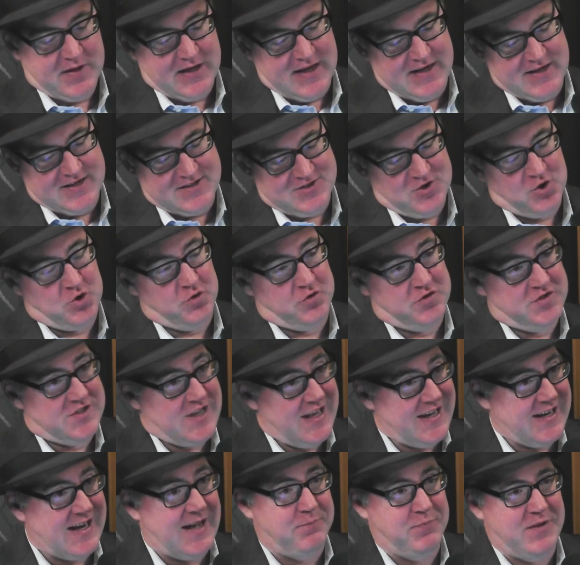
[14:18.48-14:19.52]
And it's all
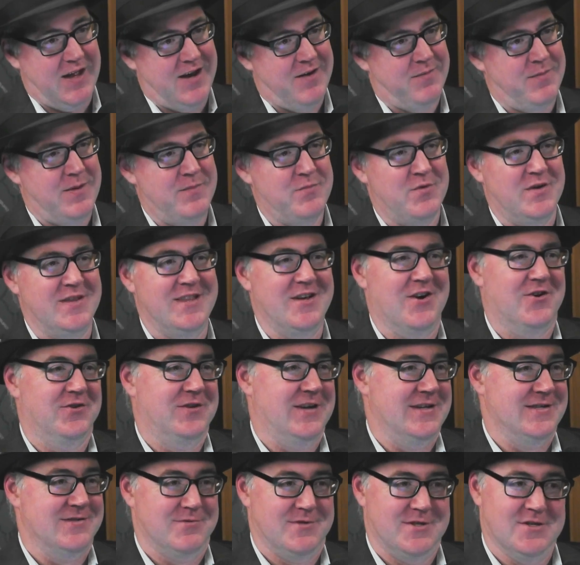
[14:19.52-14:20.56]
set up now. Remember, in the
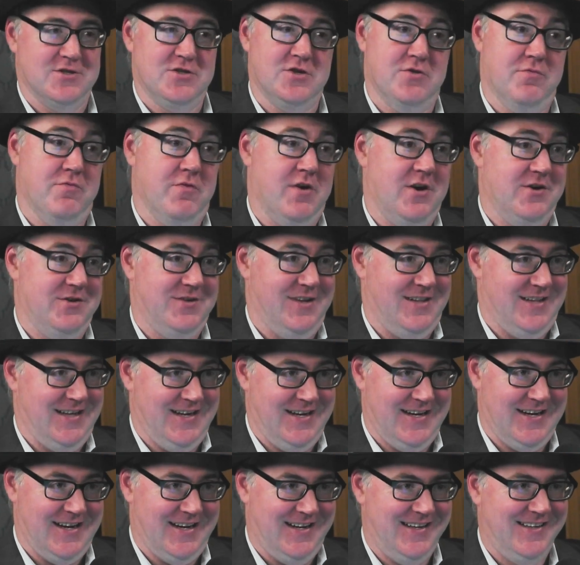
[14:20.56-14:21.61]
old days, it was just you wrote a
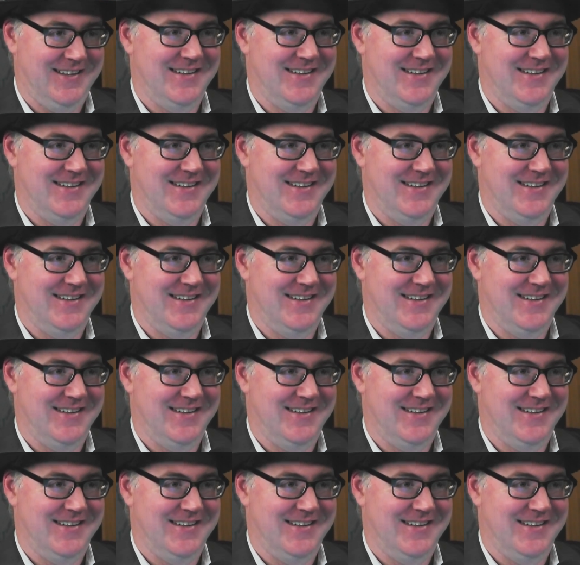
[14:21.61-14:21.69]
letter.